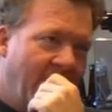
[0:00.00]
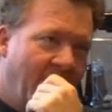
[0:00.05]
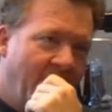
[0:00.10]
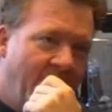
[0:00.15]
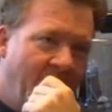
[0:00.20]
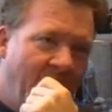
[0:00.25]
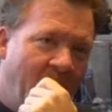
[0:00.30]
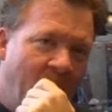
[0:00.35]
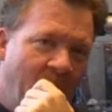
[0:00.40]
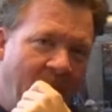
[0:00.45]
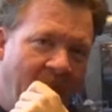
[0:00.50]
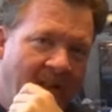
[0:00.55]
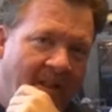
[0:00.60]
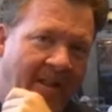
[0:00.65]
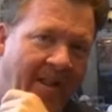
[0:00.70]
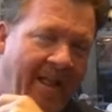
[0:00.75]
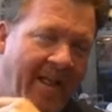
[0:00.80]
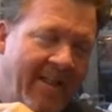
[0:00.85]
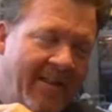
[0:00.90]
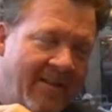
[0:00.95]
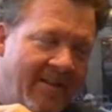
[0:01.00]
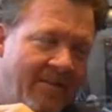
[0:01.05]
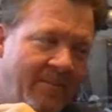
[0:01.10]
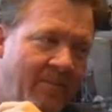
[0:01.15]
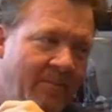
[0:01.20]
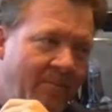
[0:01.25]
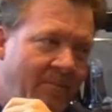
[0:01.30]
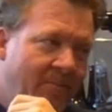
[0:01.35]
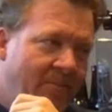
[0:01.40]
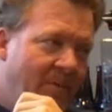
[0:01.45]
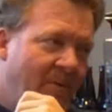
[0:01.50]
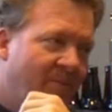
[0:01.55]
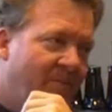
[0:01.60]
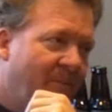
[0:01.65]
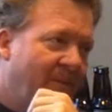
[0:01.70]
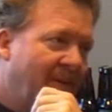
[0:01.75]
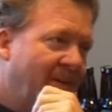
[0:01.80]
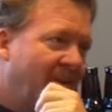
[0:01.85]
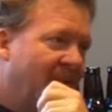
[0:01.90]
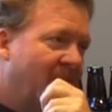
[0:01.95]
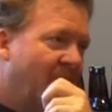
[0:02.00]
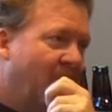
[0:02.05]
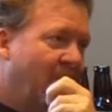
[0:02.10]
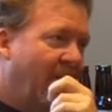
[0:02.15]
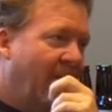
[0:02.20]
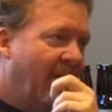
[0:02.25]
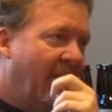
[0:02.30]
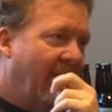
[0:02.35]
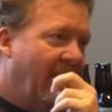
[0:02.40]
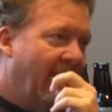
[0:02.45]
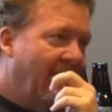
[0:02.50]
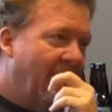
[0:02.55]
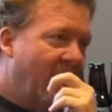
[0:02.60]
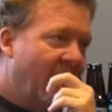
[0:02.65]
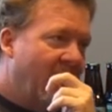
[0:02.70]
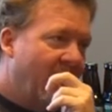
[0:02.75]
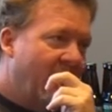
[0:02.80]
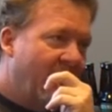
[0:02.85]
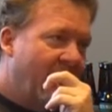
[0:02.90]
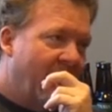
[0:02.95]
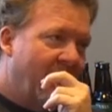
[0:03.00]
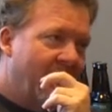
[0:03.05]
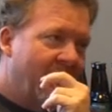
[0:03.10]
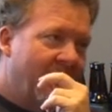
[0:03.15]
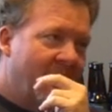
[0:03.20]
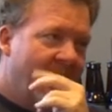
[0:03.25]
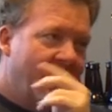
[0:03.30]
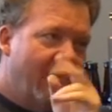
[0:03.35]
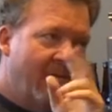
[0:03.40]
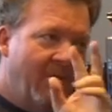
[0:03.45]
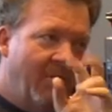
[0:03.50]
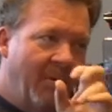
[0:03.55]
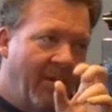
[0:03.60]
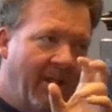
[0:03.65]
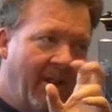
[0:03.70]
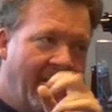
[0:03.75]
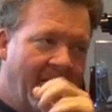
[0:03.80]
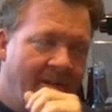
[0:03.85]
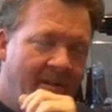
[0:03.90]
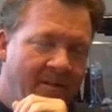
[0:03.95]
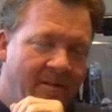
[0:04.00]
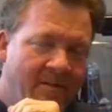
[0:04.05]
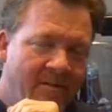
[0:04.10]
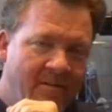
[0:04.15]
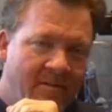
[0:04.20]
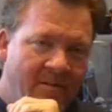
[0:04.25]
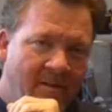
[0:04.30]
You know, the New England hazy movement is a big thing now, and that's New England.